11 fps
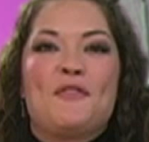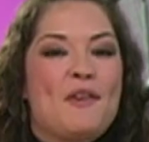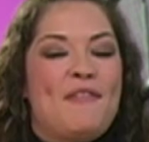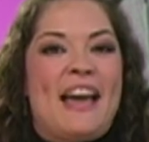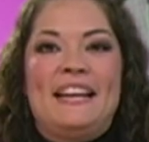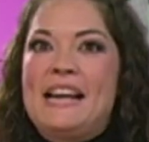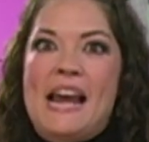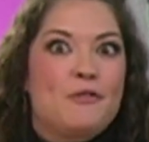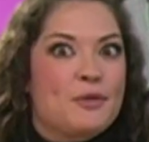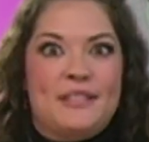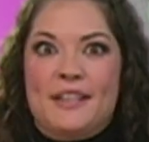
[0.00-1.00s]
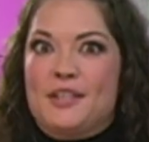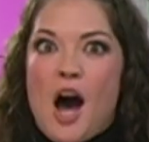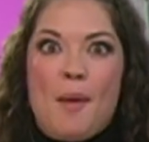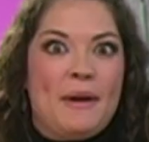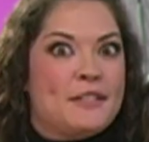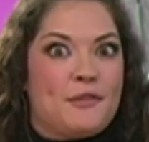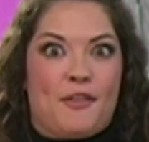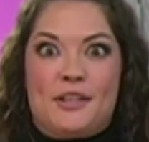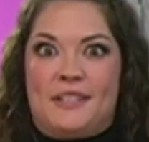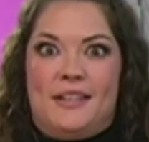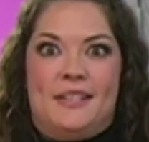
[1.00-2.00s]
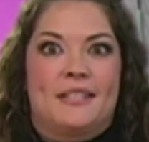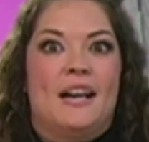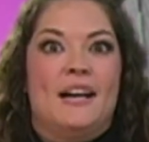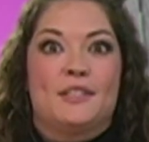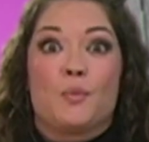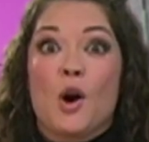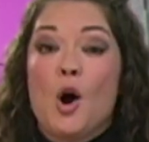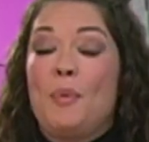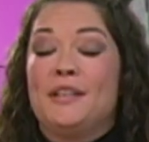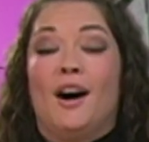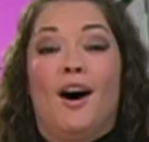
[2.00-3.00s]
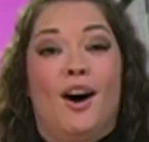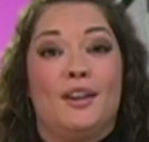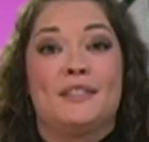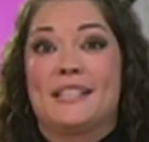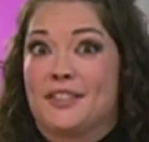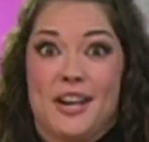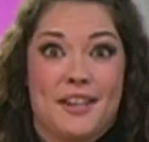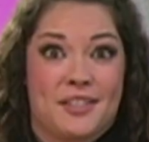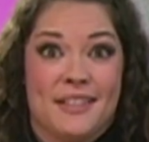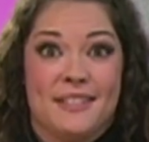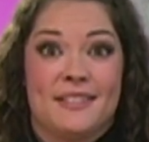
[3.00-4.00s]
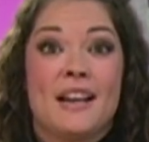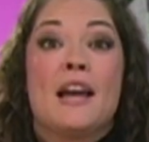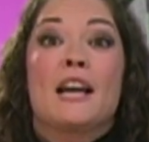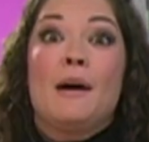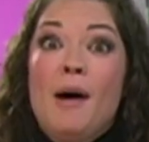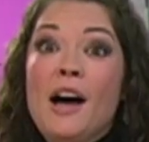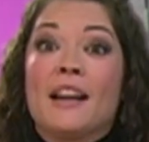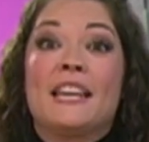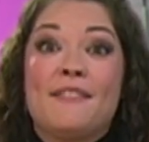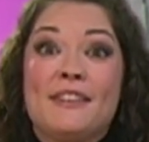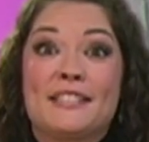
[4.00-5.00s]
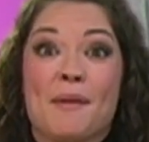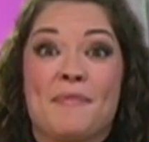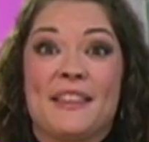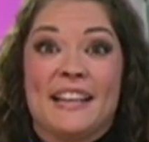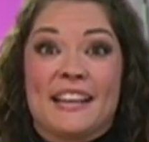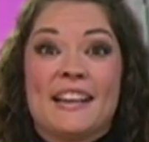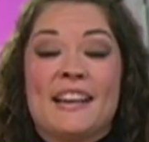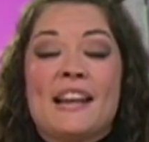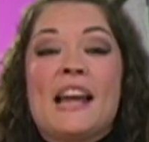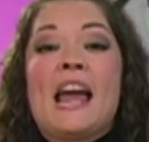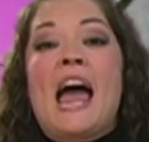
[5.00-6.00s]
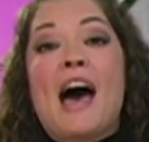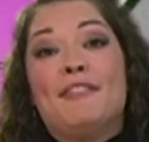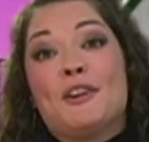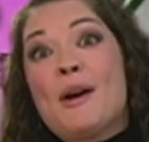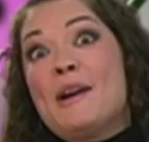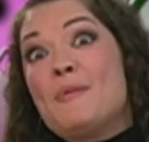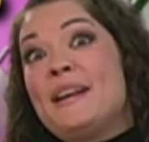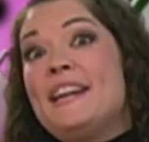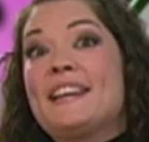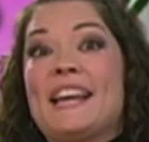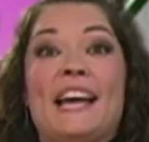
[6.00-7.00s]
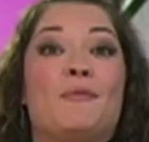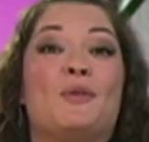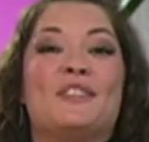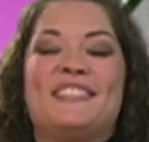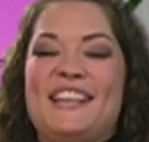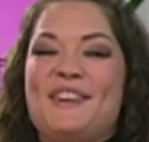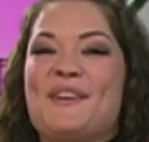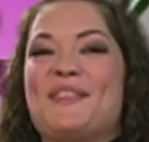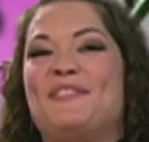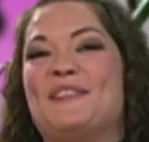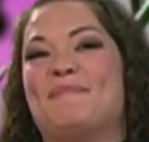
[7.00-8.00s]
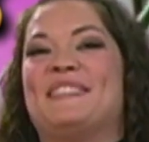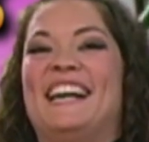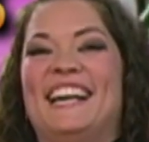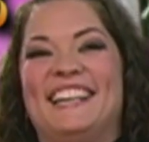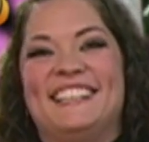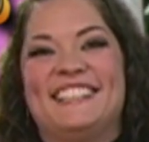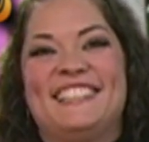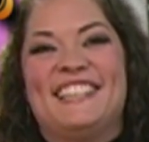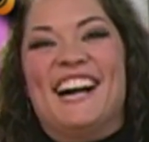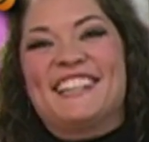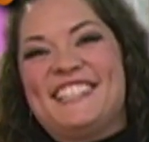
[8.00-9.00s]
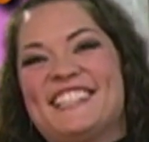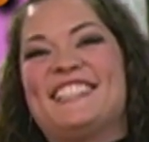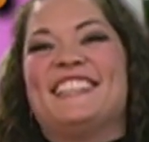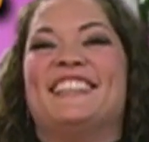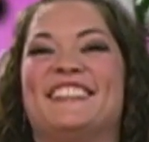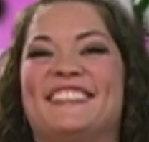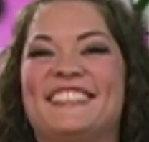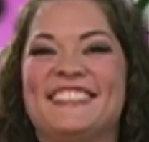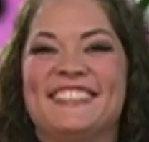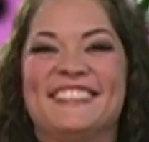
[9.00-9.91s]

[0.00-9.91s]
you have any interesting topics for us to discuss. We're open to all suggestions. Come on, give us something. Have a great week, and we'll see you on the flip side. Talk to you soon.